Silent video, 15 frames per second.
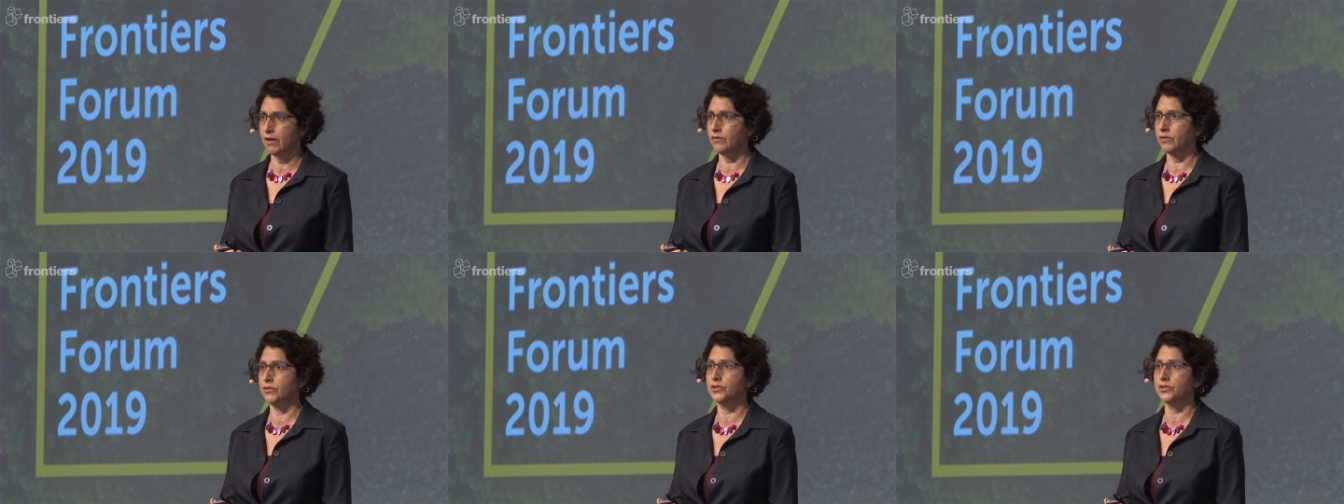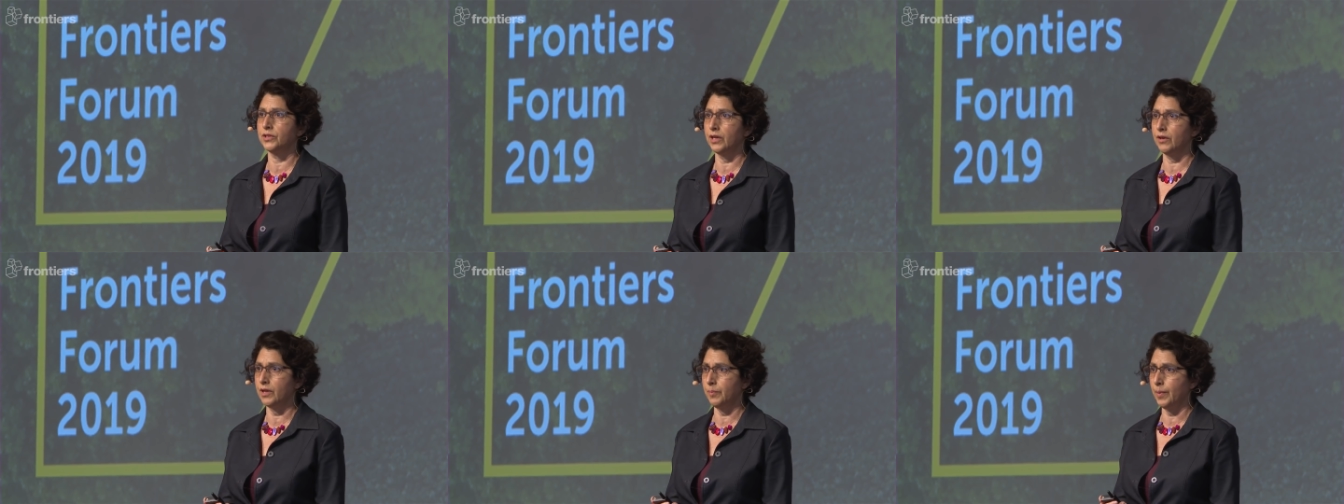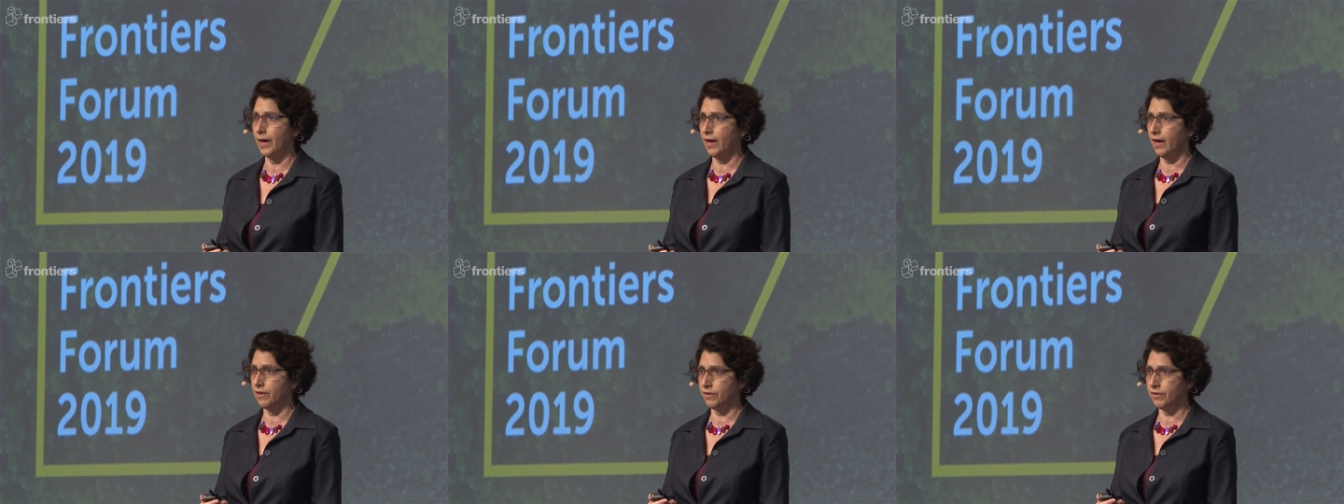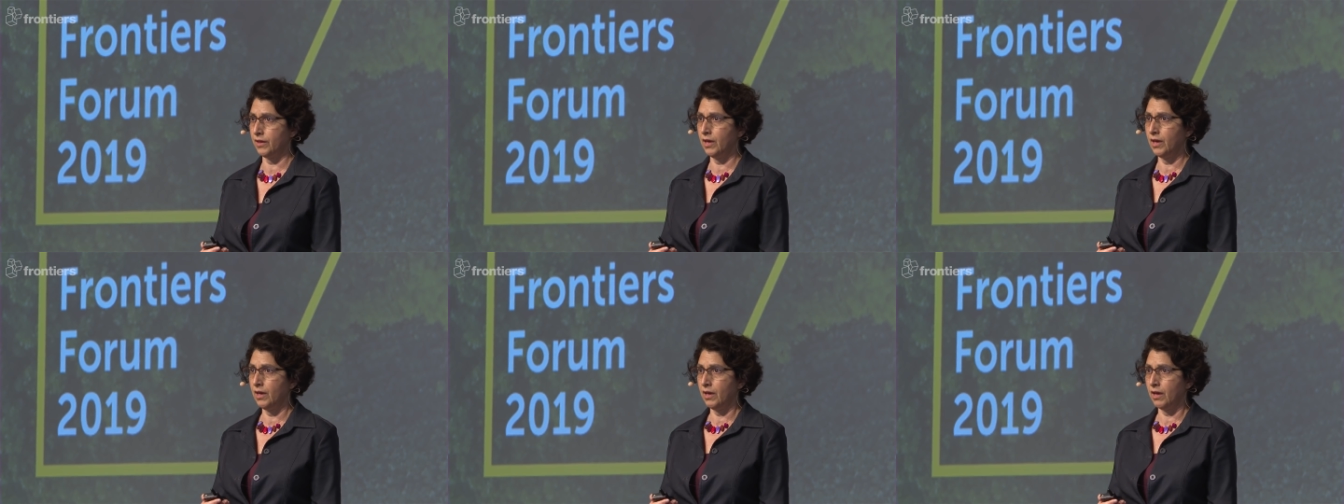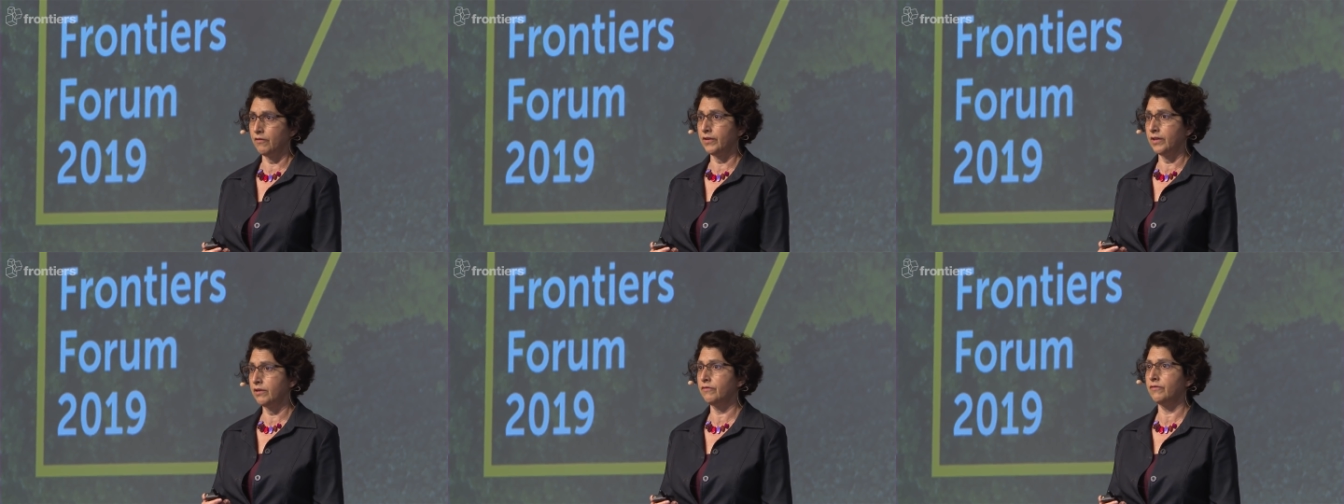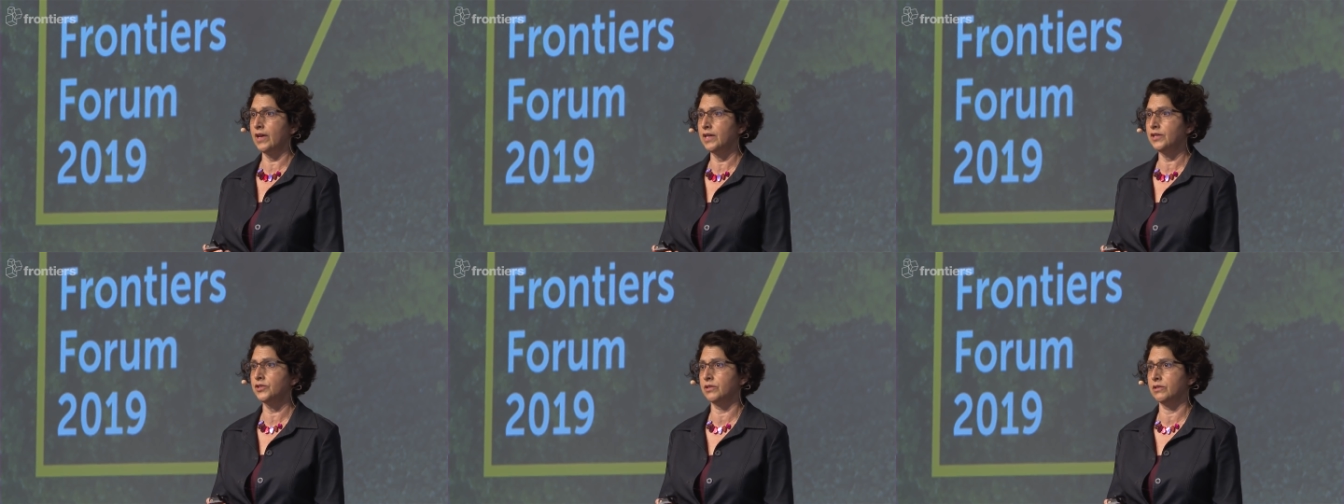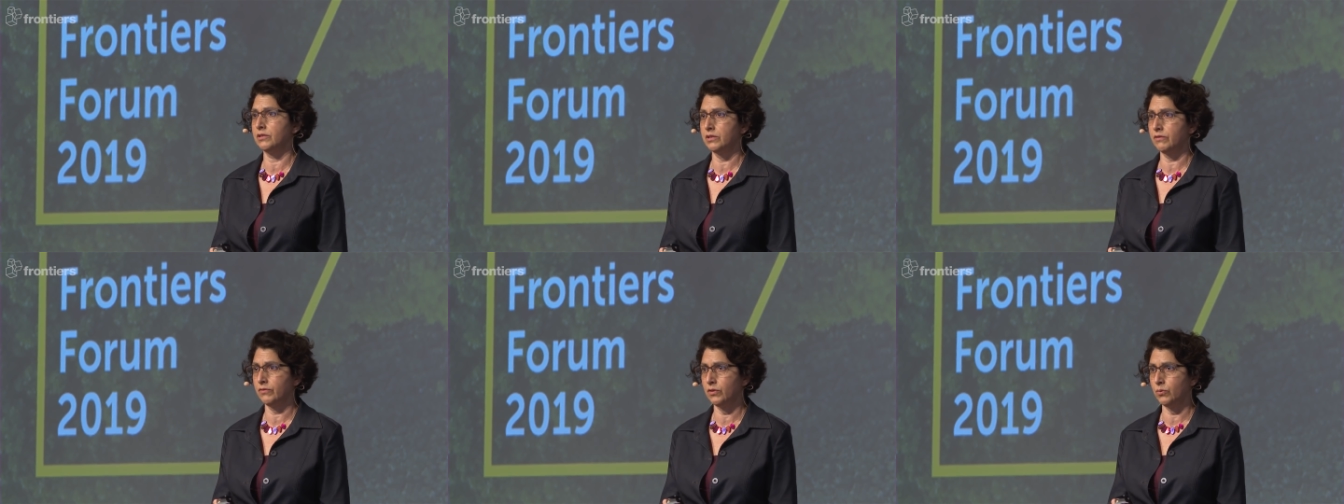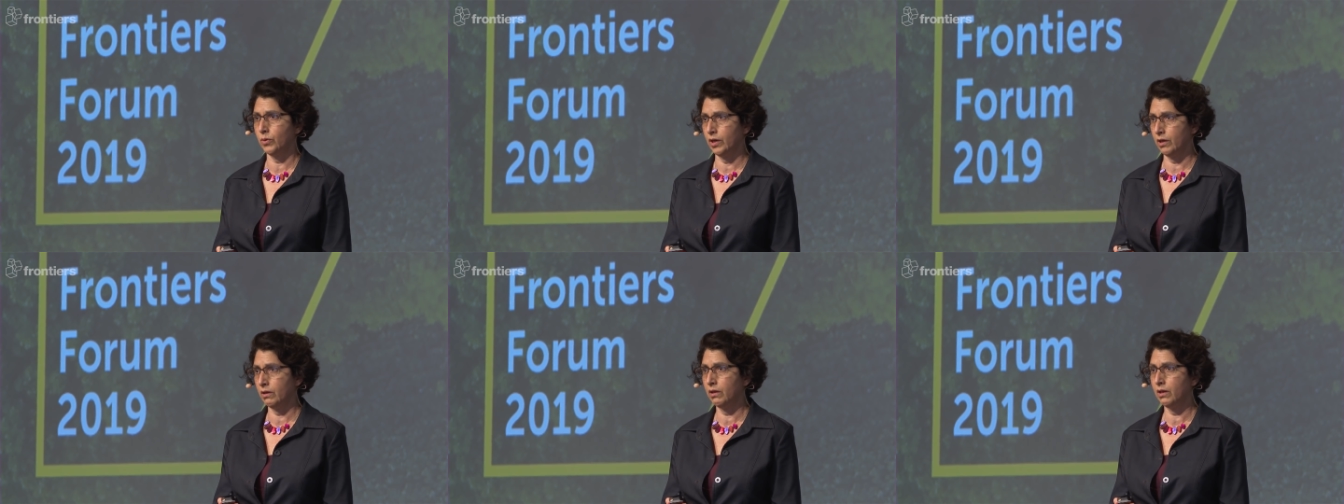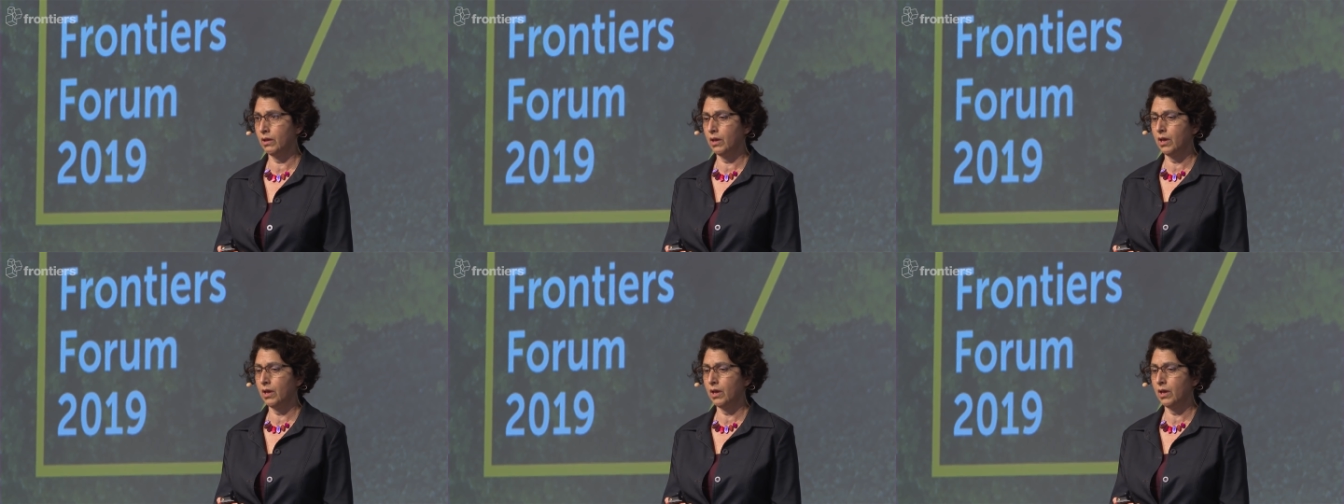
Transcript: evolutionary path, of innovations, if you will,